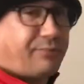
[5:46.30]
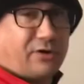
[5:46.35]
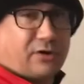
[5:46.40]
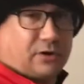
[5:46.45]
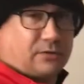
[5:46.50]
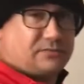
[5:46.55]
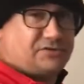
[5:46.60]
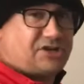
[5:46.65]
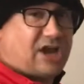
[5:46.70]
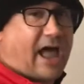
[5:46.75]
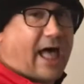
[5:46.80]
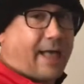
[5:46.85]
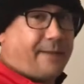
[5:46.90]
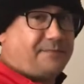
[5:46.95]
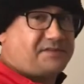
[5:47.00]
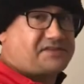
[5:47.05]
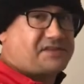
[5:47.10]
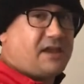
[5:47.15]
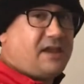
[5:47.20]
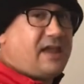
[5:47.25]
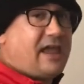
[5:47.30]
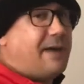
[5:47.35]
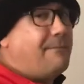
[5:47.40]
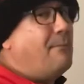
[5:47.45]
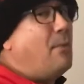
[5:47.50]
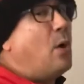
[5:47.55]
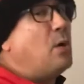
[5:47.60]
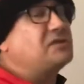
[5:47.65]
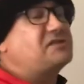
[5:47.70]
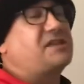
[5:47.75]
perm jobs. And
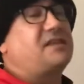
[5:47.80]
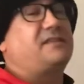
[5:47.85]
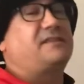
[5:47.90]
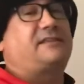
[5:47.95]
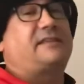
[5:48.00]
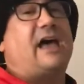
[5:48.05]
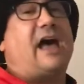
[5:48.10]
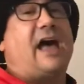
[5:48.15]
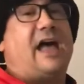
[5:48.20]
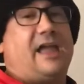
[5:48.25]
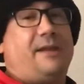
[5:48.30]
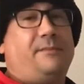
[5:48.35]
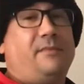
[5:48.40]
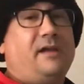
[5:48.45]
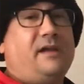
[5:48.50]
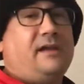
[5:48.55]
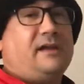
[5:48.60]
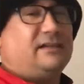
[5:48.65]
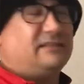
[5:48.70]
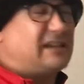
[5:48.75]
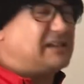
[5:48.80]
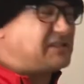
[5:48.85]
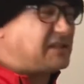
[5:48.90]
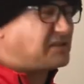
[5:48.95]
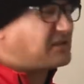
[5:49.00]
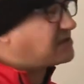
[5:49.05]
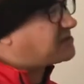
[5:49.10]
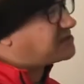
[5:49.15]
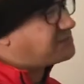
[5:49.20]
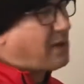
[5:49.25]
most of the time, unless
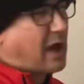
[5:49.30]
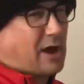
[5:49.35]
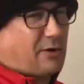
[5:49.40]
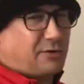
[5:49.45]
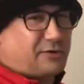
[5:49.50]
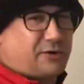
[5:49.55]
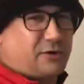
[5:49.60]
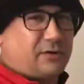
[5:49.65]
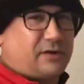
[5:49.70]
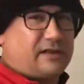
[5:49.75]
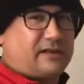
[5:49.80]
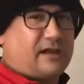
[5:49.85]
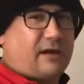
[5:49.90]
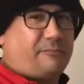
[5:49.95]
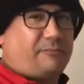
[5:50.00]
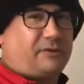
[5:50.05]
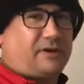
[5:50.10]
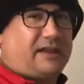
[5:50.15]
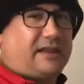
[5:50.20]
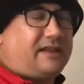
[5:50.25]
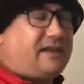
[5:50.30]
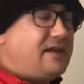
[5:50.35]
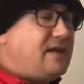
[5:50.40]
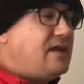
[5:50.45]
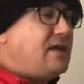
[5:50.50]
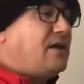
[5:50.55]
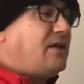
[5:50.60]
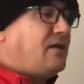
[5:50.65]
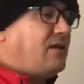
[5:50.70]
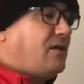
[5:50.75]
it's a small recruiting company,
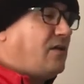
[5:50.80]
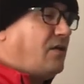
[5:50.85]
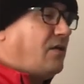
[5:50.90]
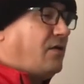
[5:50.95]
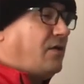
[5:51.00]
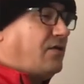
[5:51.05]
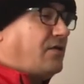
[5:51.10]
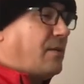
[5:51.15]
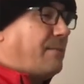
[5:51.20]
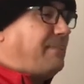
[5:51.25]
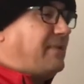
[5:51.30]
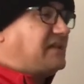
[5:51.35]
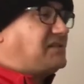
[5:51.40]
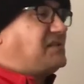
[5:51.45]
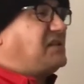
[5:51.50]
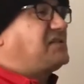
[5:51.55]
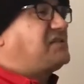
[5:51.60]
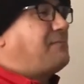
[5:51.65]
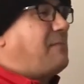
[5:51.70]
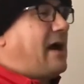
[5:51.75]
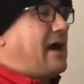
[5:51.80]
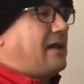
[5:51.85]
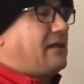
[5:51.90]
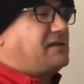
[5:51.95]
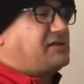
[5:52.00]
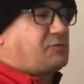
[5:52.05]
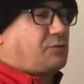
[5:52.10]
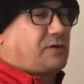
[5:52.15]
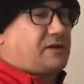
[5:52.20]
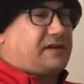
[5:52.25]
the business
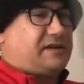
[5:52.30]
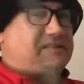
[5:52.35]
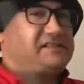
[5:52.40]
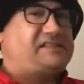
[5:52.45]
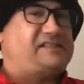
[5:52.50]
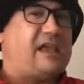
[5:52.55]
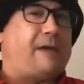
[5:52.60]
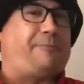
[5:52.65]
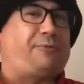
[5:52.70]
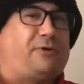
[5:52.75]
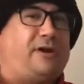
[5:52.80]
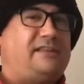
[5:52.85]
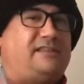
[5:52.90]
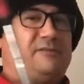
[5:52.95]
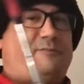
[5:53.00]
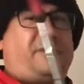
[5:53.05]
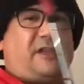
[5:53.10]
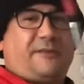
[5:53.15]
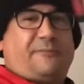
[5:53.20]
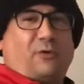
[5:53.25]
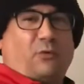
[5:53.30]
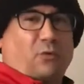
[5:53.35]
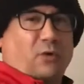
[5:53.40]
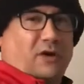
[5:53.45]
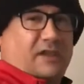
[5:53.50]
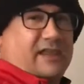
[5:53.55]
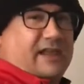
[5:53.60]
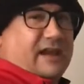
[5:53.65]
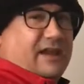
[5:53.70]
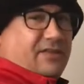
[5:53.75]
models, we're going to separate the people
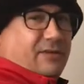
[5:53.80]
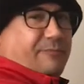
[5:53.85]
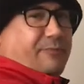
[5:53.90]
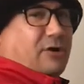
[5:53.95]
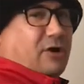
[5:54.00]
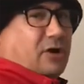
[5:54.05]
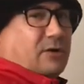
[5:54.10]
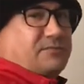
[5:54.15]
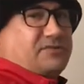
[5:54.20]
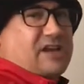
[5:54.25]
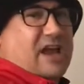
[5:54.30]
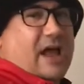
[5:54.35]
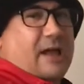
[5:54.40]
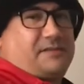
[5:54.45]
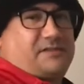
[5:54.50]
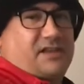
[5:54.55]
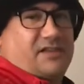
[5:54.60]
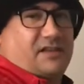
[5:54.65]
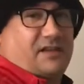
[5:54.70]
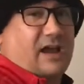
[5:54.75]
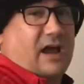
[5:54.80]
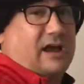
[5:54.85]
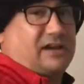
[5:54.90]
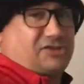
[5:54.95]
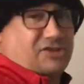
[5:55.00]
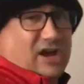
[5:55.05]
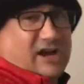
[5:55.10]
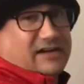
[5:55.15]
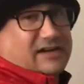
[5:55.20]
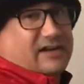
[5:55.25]
working on the perm jobs and the
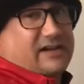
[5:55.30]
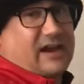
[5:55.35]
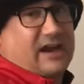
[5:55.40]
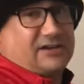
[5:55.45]
contract